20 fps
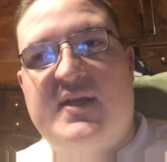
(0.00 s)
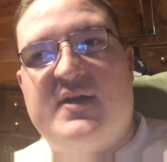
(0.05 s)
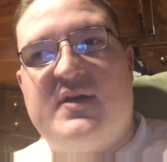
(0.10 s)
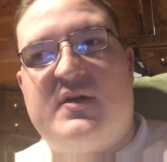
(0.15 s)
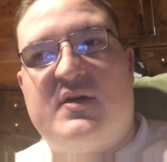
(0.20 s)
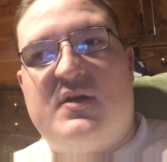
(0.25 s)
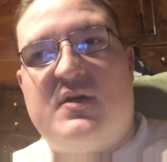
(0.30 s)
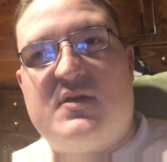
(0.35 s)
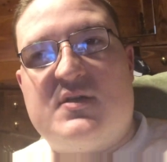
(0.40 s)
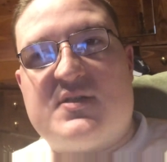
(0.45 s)

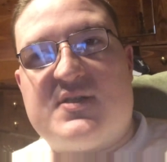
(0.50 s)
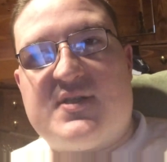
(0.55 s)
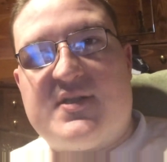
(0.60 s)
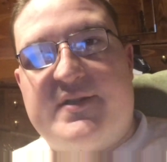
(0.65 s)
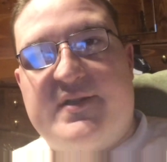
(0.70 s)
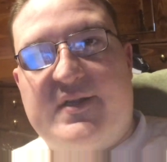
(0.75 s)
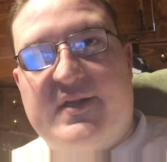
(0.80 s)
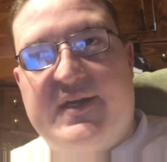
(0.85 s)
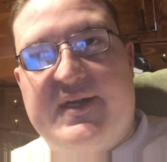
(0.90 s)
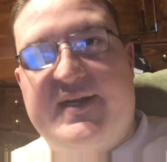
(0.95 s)

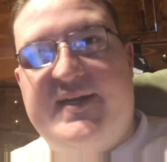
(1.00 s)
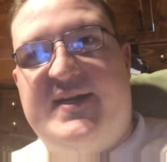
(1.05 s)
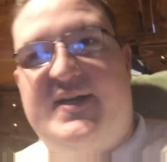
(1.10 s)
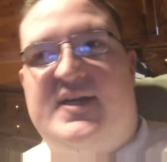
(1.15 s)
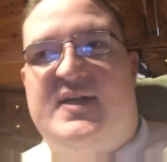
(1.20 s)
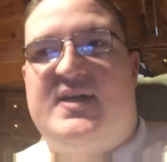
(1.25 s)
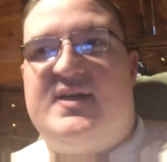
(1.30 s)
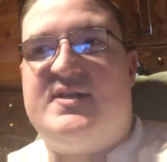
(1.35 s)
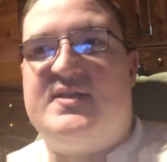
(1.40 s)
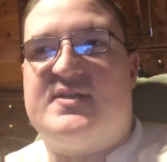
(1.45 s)
also, let you
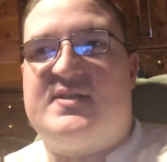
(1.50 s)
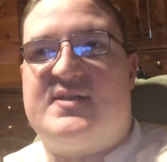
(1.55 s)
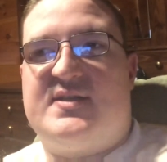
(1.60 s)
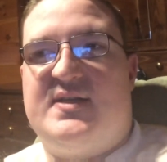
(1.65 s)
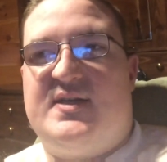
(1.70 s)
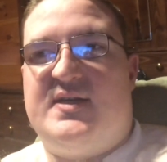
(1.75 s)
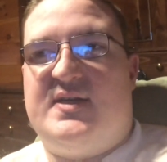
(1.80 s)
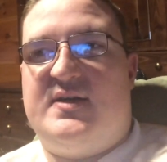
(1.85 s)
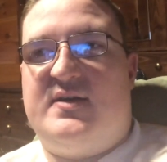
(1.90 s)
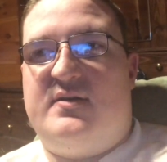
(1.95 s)
guys
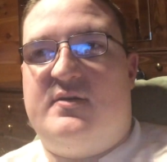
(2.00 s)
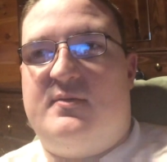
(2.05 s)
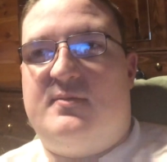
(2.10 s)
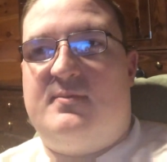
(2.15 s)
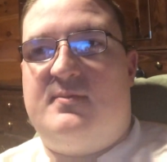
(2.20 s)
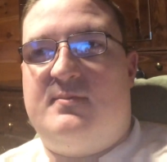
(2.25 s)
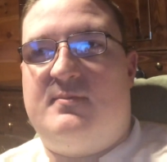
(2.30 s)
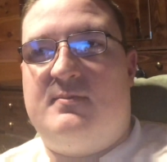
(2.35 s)
know,